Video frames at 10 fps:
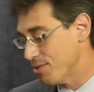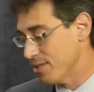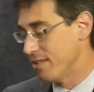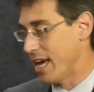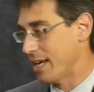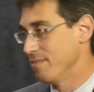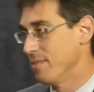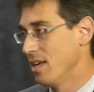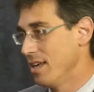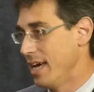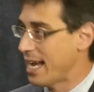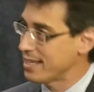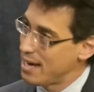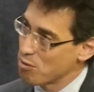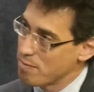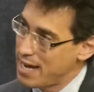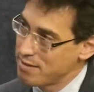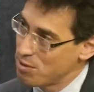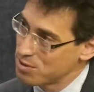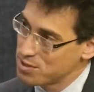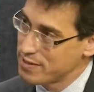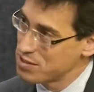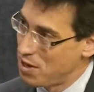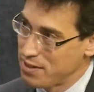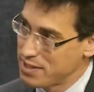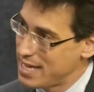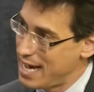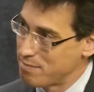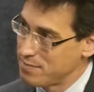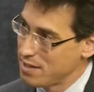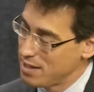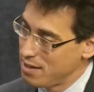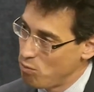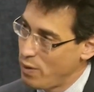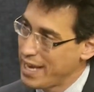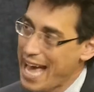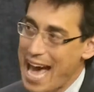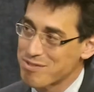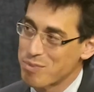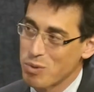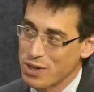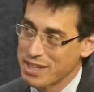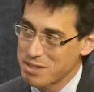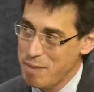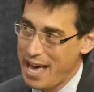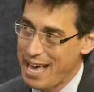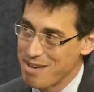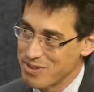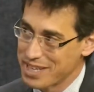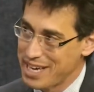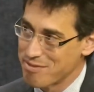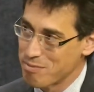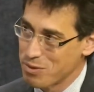thing, and I remind voters of this all the time. We have to be willing to pay for the government